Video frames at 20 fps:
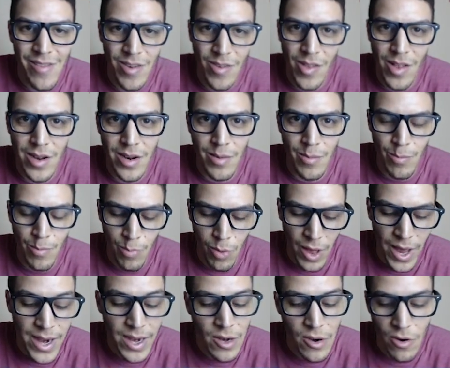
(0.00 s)
having a lot of
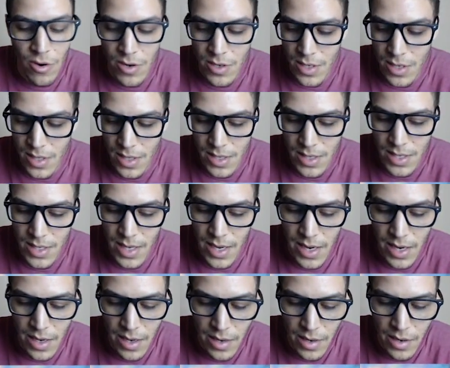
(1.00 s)
black cards in this
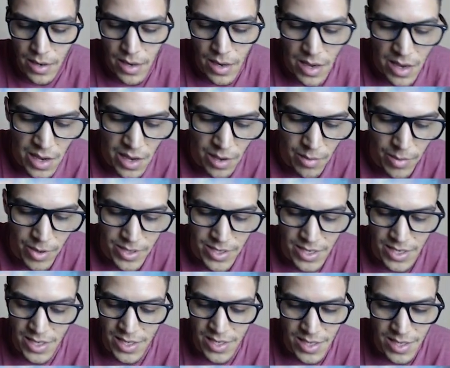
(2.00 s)
deck. I
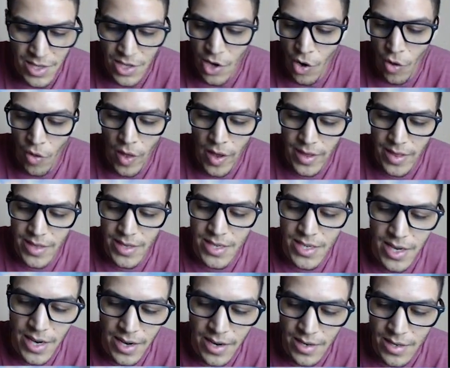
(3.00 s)
just don't like the
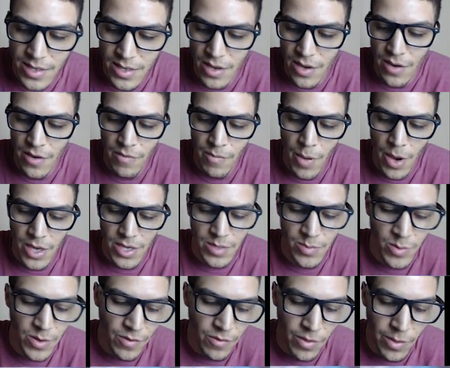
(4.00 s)
chance of
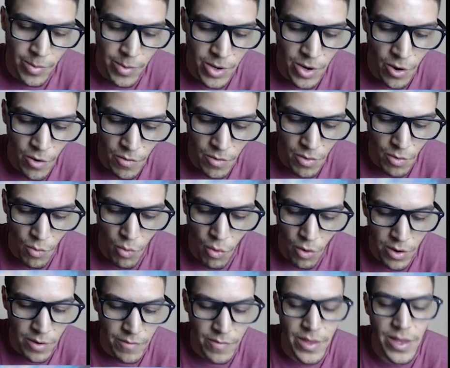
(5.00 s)
possibly flipping over
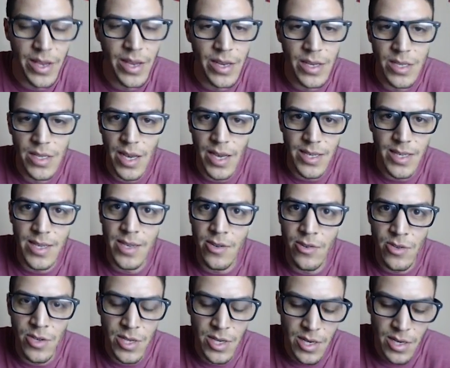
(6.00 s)
one of these as
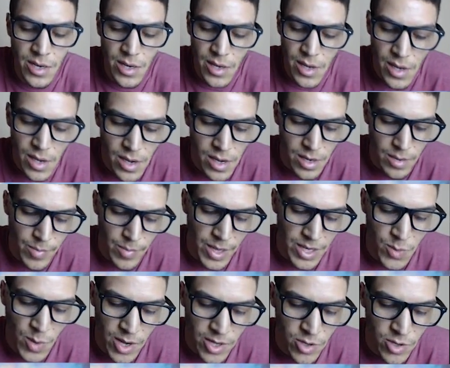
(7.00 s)
energy.
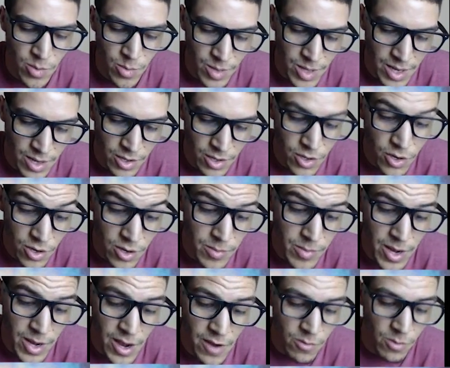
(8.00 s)
That's why I took
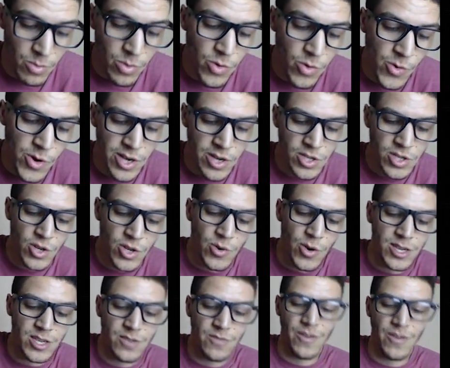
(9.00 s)
him down from 3 to 2. I